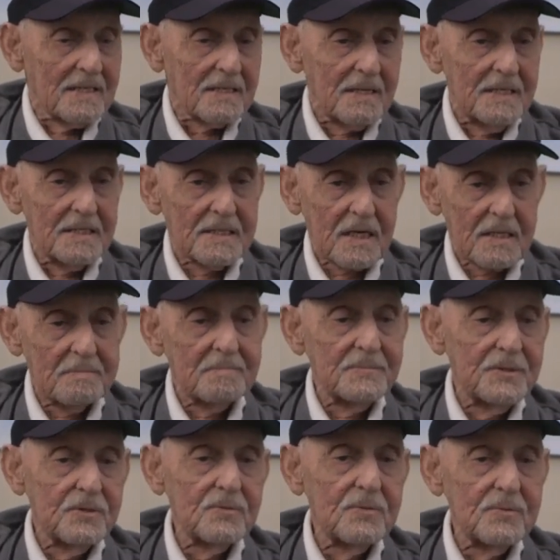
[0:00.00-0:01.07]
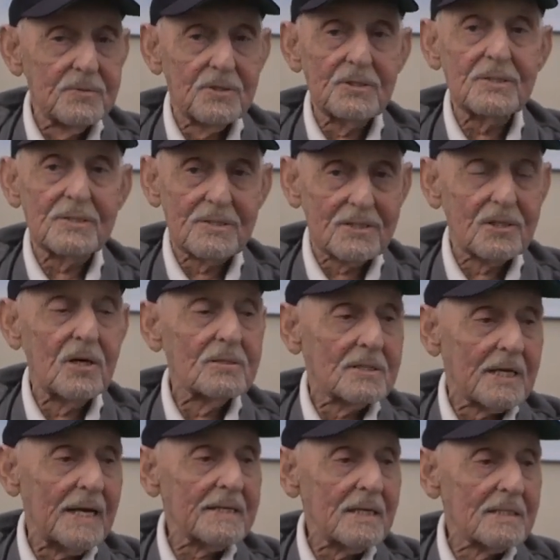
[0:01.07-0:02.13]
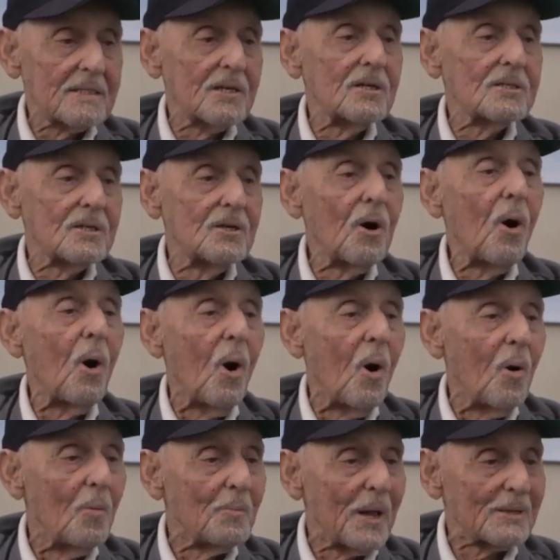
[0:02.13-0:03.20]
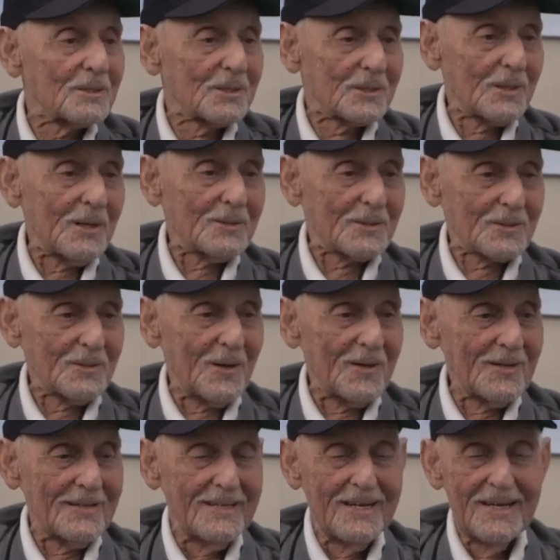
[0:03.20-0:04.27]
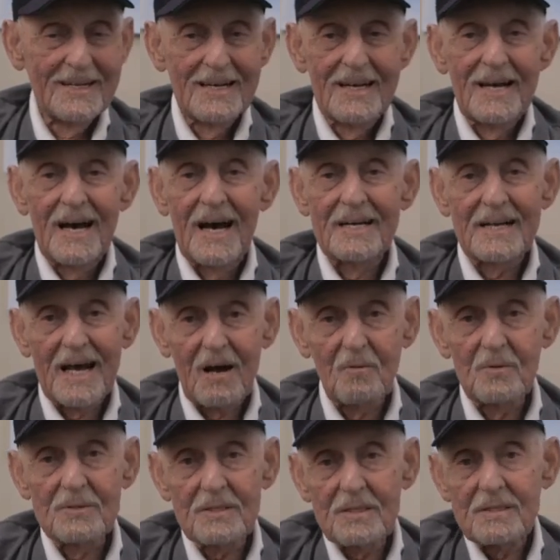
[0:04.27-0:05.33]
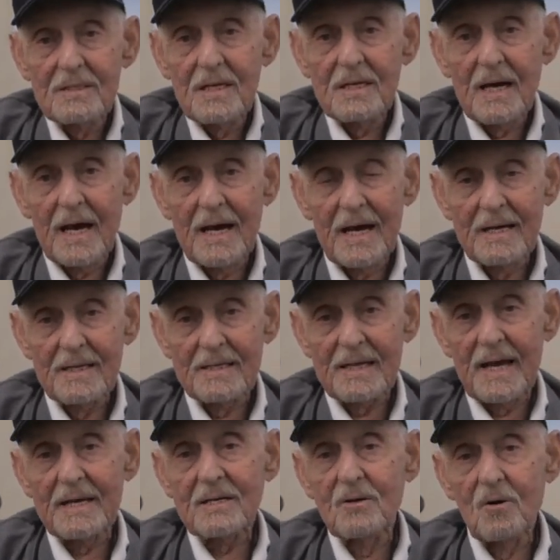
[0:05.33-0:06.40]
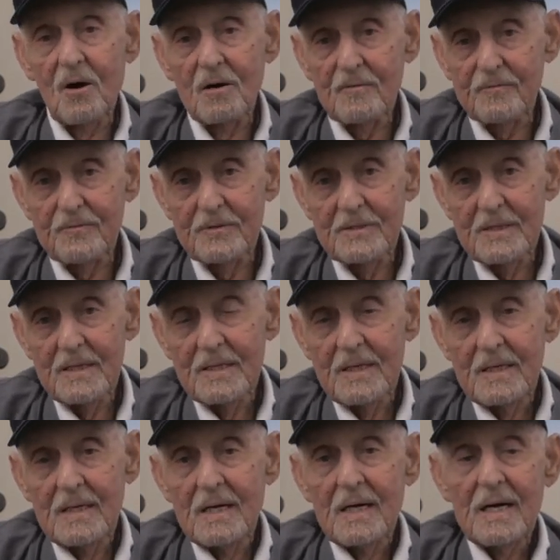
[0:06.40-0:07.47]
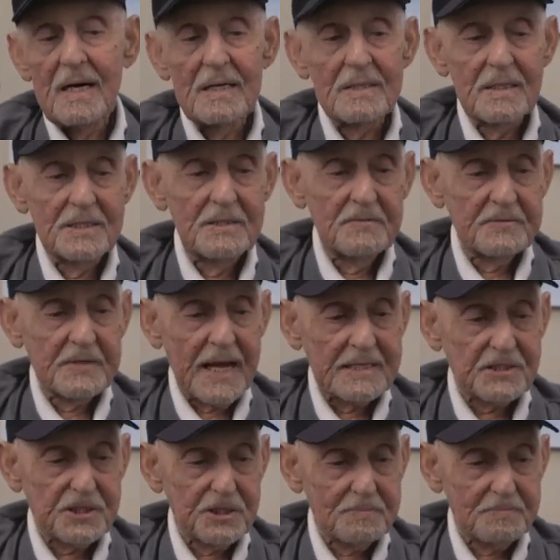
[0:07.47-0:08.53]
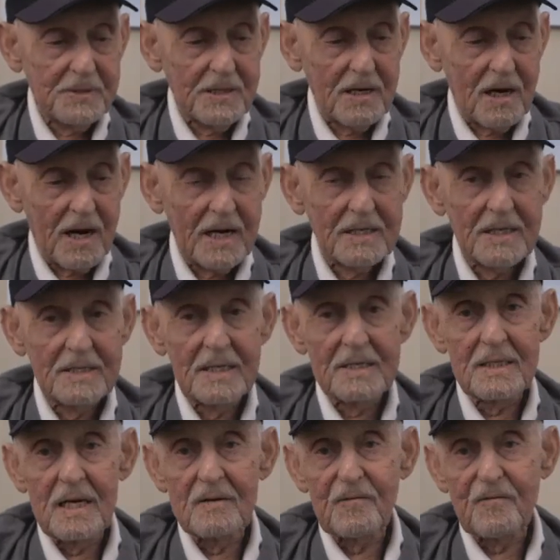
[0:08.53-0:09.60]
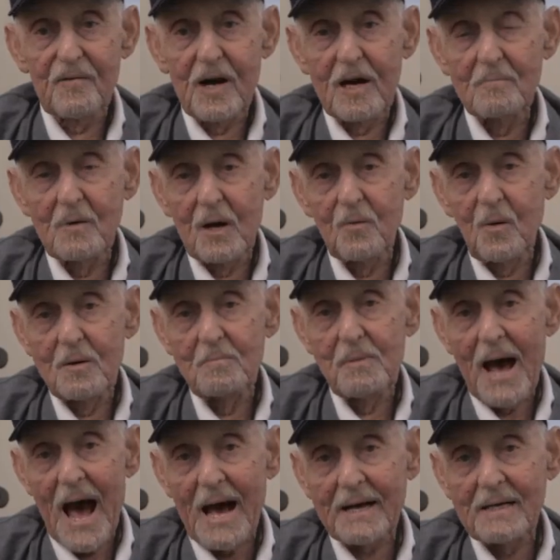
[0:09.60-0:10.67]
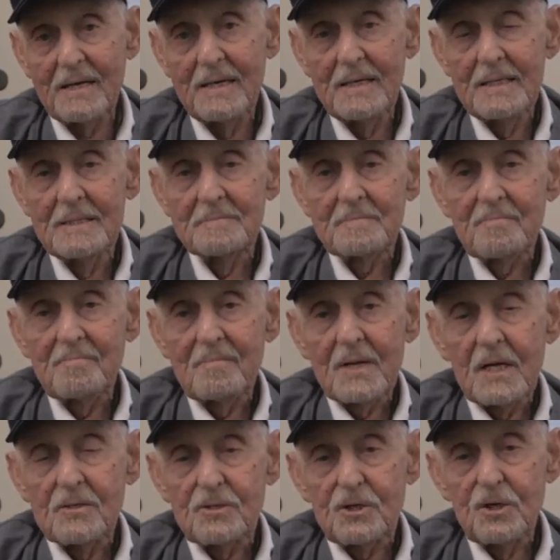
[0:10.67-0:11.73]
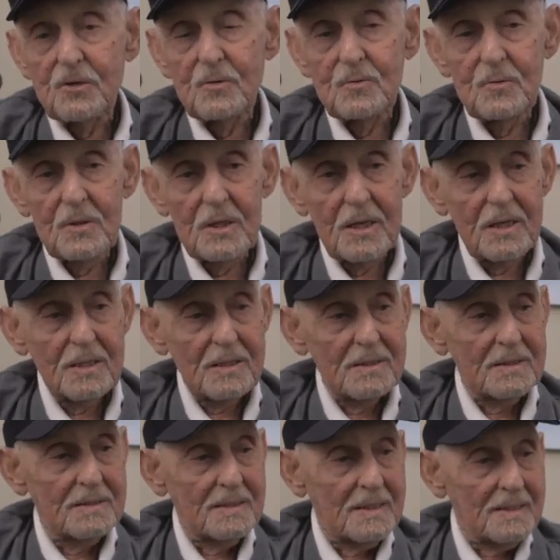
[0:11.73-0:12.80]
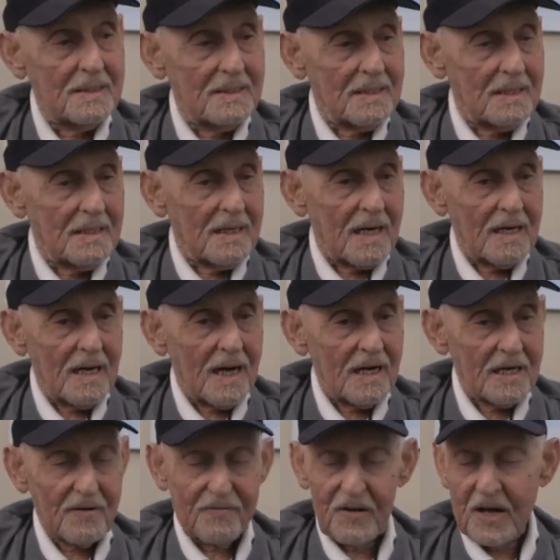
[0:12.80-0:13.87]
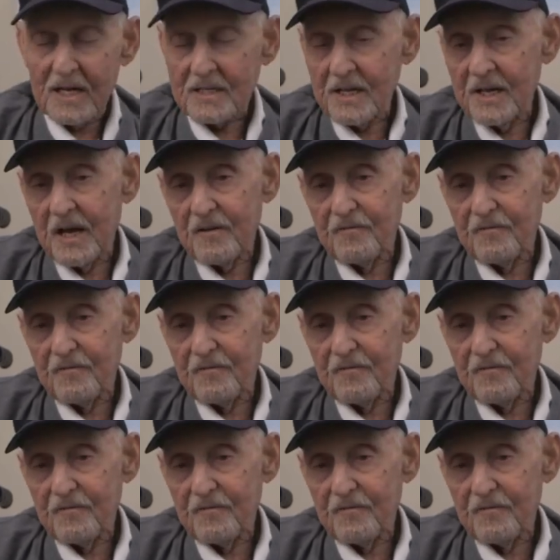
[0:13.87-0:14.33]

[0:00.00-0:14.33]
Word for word: So he's like, you just go, take it, go home. That's that's all. And that was the thing. I had to take off and leave that ship behind and, and find my way back to uh, I forgot the